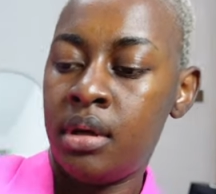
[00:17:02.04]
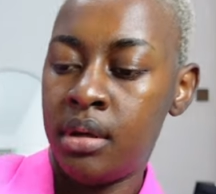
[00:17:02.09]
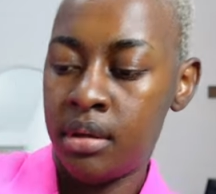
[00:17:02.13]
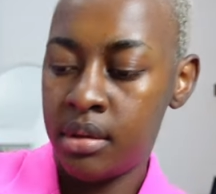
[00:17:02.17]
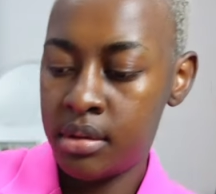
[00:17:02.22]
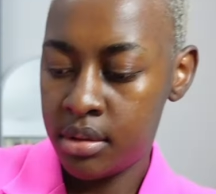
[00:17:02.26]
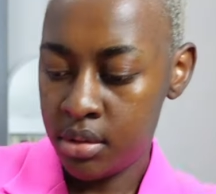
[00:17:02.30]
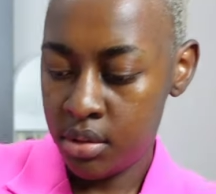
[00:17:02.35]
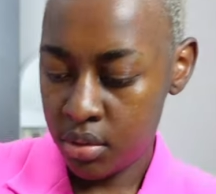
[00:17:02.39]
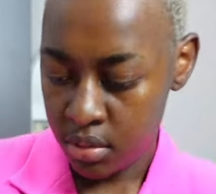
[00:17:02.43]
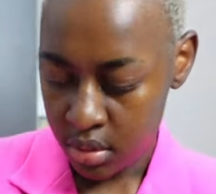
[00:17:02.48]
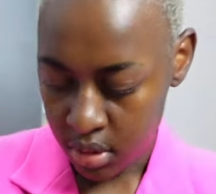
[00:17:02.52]

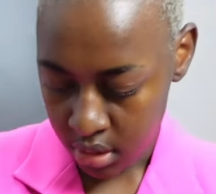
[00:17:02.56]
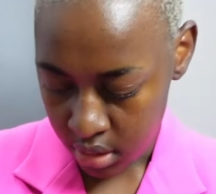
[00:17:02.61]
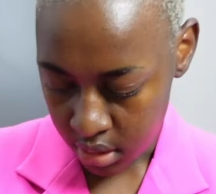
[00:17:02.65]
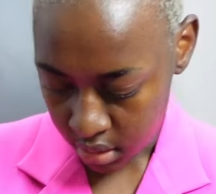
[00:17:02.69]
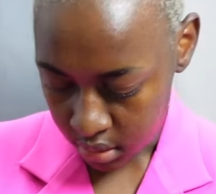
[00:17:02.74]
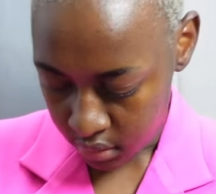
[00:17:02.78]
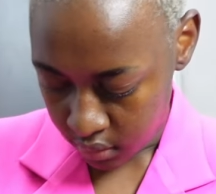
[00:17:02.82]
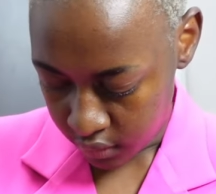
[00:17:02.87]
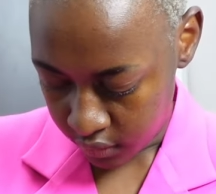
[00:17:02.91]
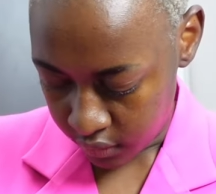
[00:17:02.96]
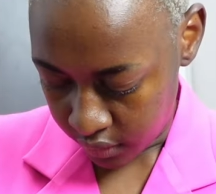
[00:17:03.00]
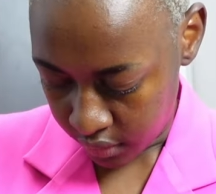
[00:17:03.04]
So nenda
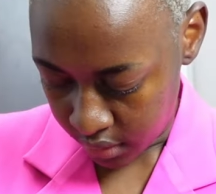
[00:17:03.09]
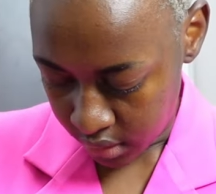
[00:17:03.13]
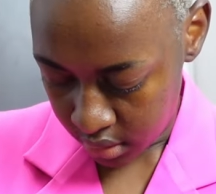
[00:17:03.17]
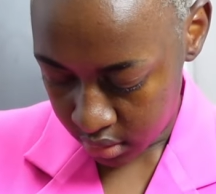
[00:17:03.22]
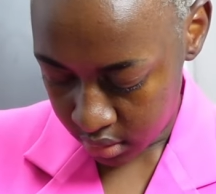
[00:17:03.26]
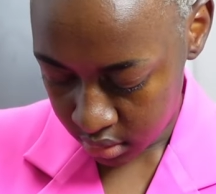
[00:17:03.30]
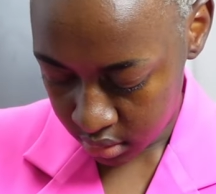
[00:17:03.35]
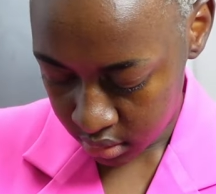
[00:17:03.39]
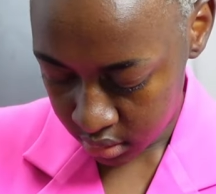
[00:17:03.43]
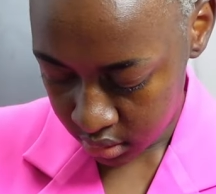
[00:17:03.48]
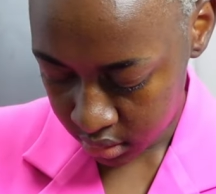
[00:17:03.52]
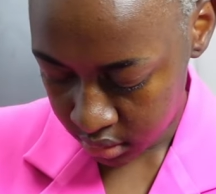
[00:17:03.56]
kuva
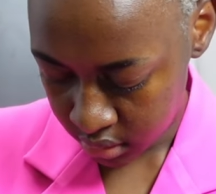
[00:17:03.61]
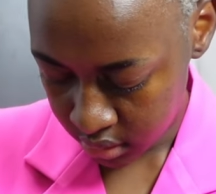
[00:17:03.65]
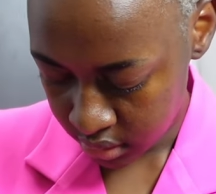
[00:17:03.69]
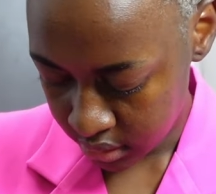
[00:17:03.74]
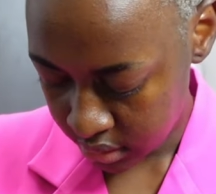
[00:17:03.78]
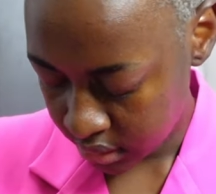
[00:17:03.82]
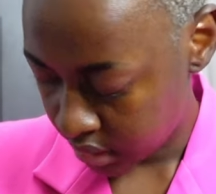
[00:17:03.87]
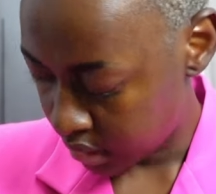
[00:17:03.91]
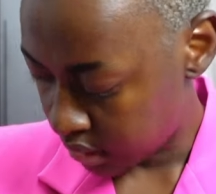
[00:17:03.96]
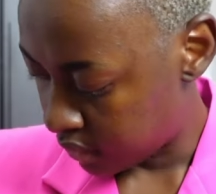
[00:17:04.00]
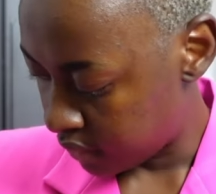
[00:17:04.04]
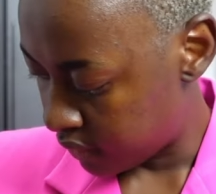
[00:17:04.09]

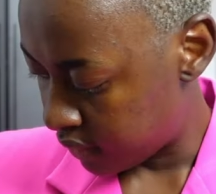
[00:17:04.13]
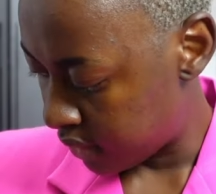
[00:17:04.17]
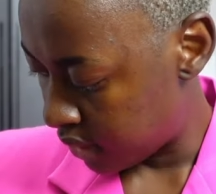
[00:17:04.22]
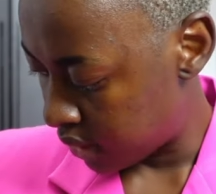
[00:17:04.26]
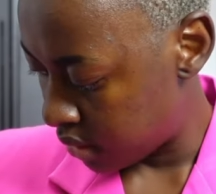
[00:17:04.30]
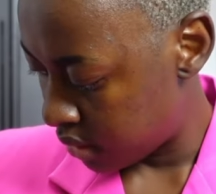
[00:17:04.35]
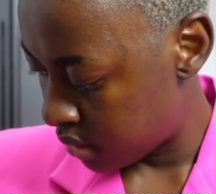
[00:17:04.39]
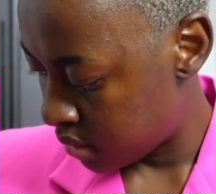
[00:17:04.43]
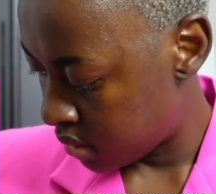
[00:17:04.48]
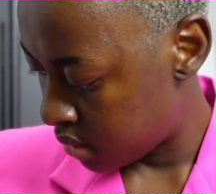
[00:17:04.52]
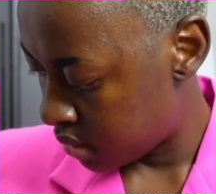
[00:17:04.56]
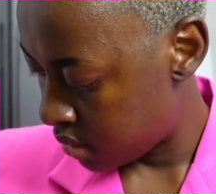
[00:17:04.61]

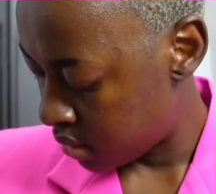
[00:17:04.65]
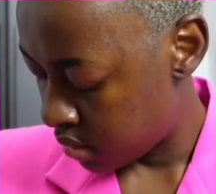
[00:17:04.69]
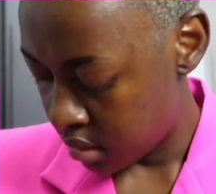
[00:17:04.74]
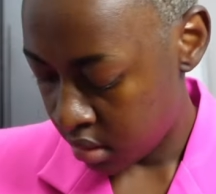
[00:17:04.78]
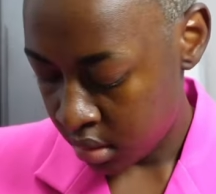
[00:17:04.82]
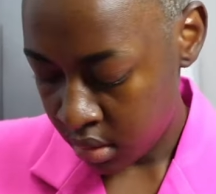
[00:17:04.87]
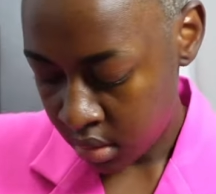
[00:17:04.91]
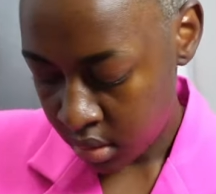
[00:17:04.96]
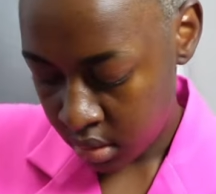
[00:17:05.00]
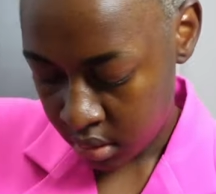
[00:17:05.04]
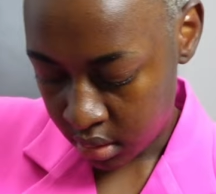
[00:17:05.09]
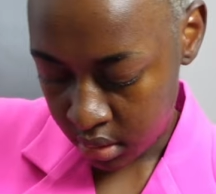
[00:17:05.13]
silver.
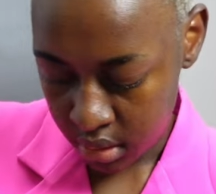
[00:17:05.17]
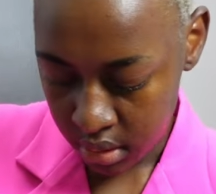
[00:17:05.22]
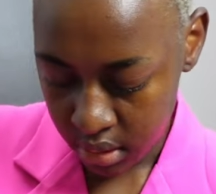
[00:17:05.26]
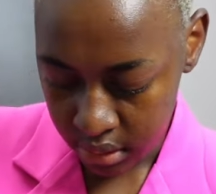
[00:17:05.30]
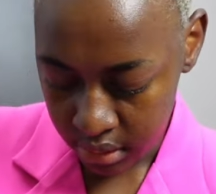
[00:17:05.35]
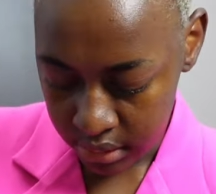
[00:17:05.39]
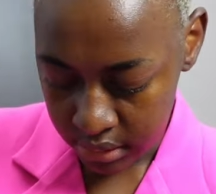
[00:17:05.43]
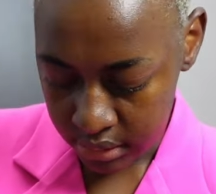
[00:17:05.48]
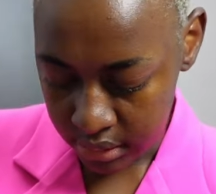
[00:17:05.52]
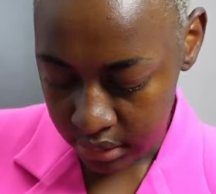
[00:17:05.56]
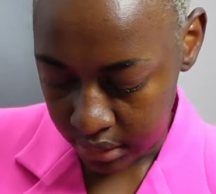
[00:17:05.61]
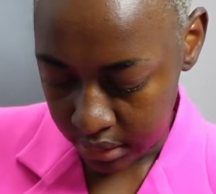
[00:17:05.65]
I
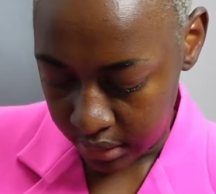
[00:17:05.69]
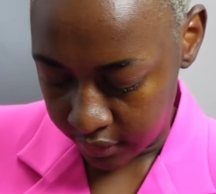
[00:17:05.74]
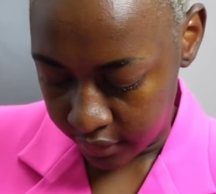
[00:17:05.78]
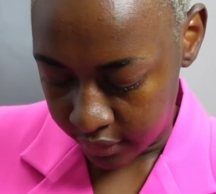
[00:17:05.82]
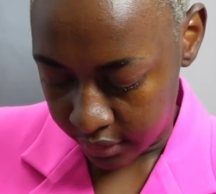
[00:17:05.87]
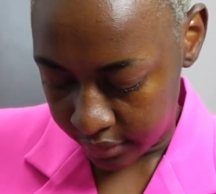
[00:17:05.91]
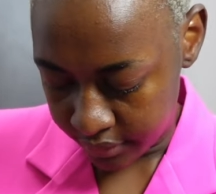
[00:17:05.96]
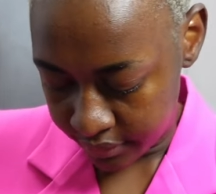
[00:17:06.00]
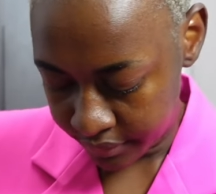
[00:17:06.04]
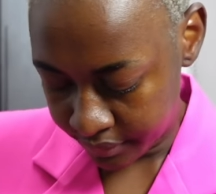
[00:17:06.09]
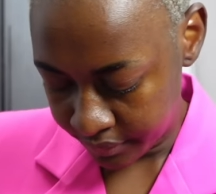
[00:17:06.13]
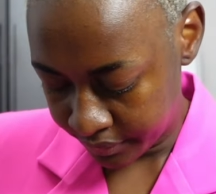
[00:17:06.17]
think silver.